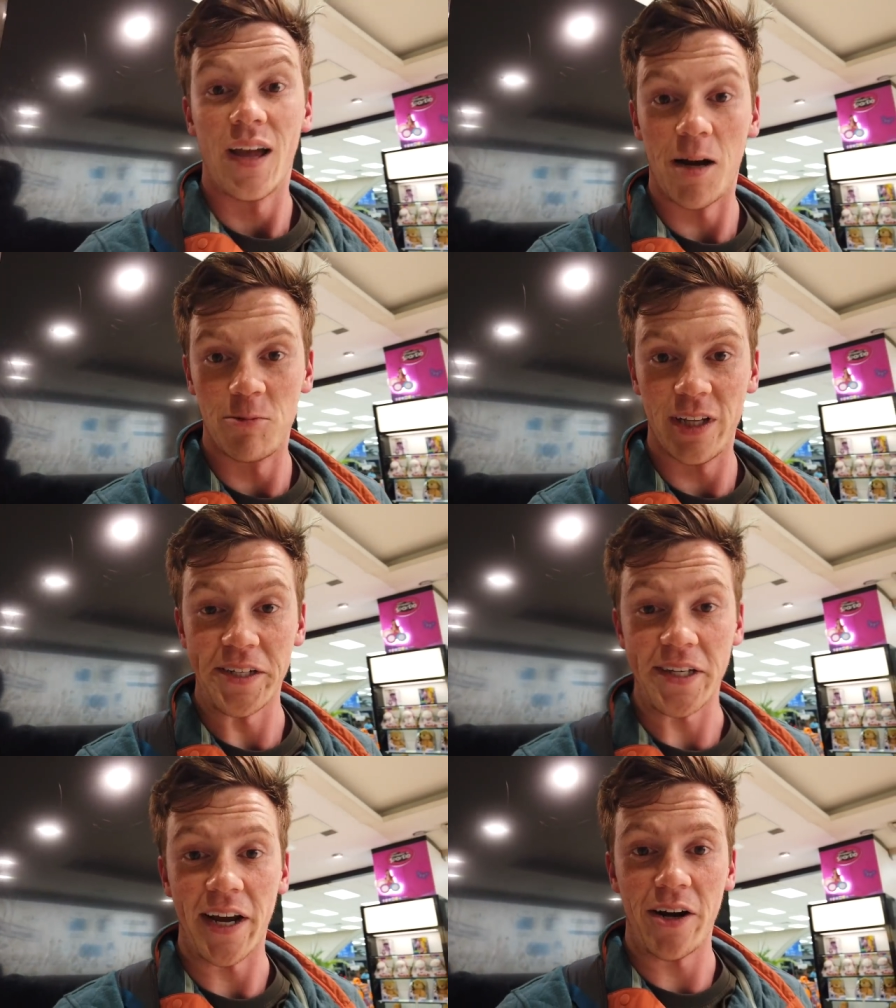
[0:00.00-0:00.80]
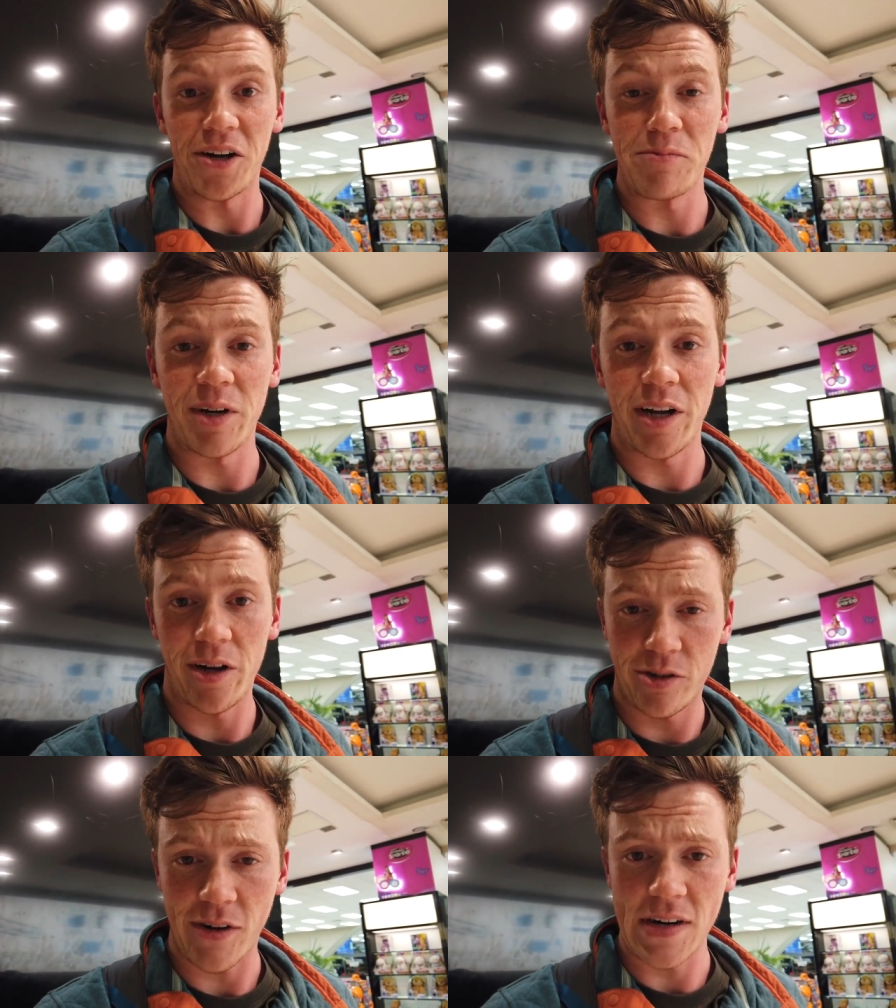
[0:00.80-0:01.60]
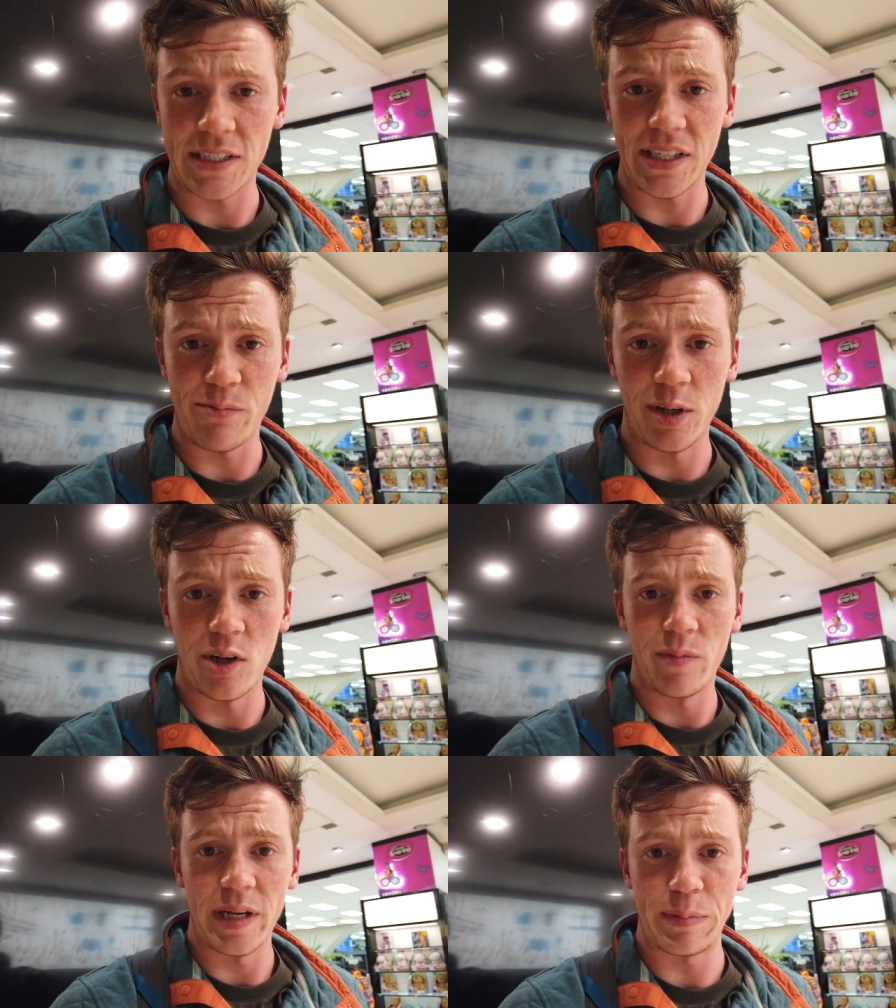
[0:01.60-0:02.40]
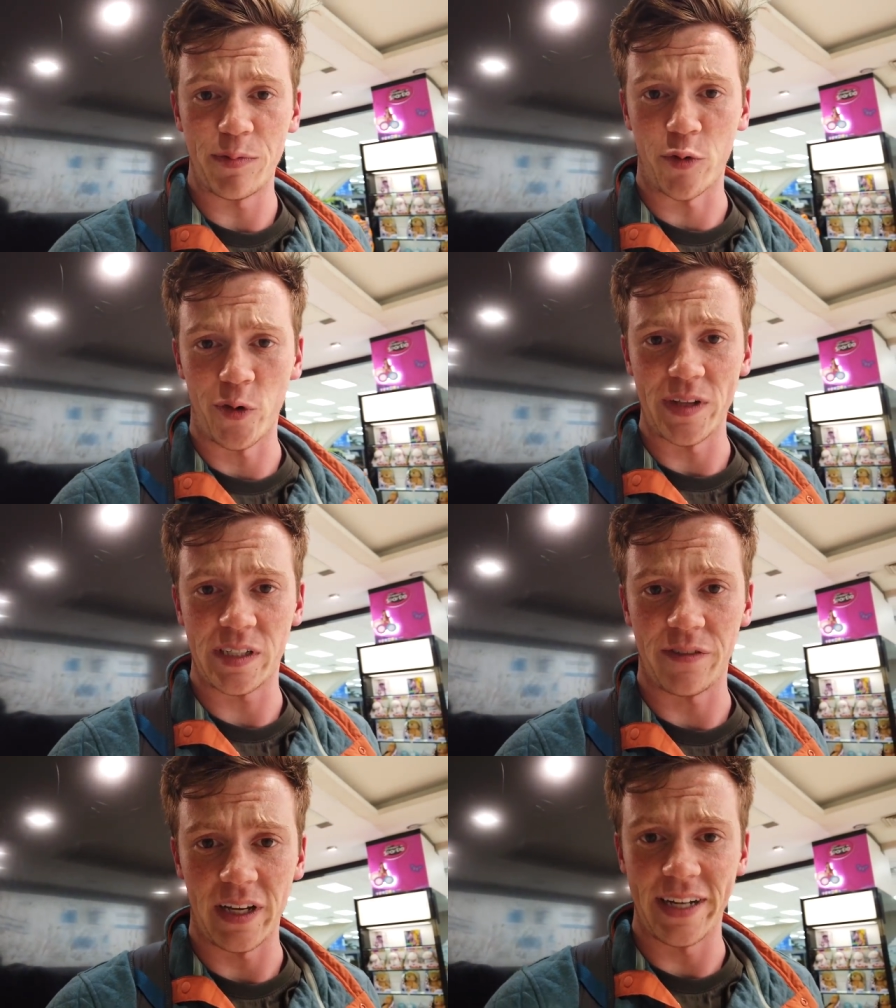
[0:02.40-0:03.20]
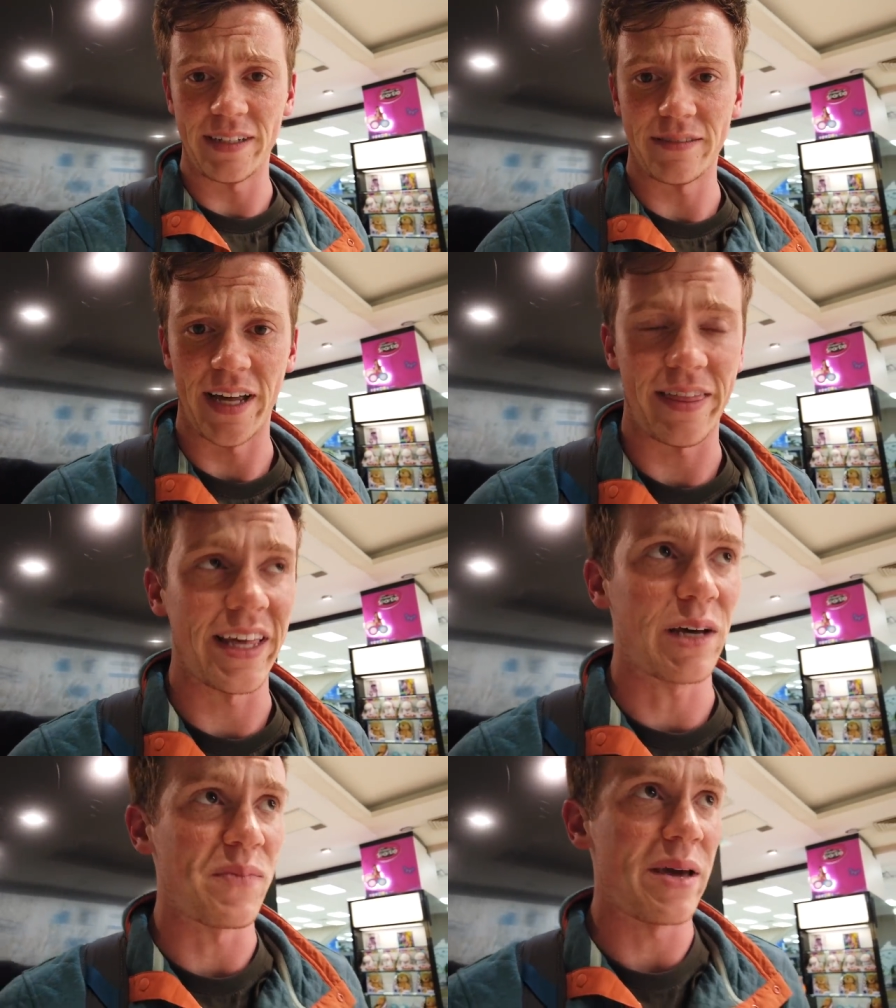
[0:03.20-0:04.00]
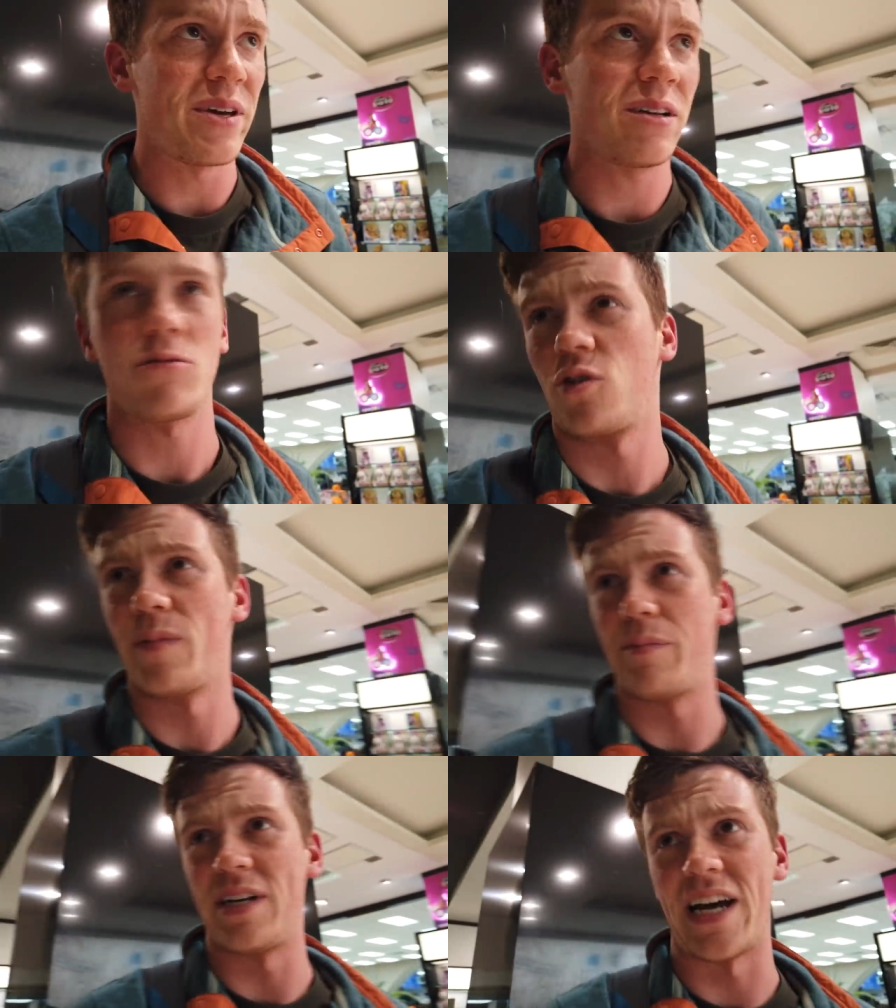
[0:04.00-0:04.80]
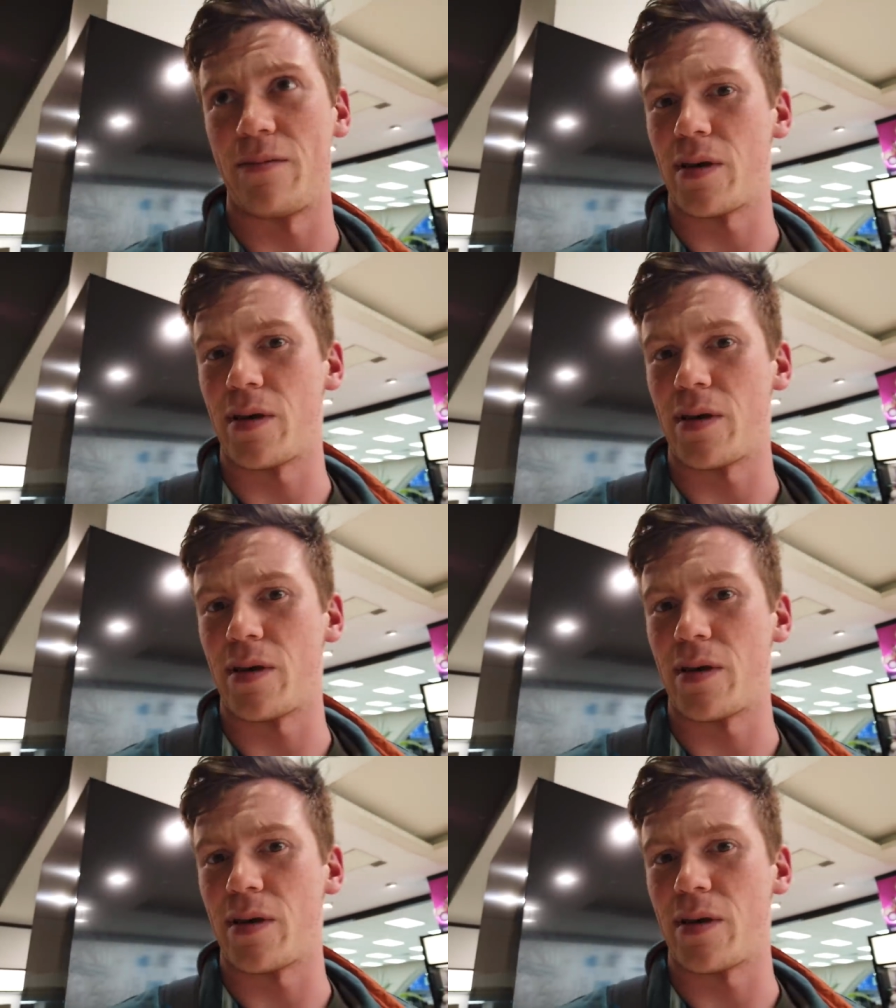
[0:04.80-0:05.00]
I'm really tired. I'm gonna go try to sleep a little bit before this flight, I think, maybe, or maybe not.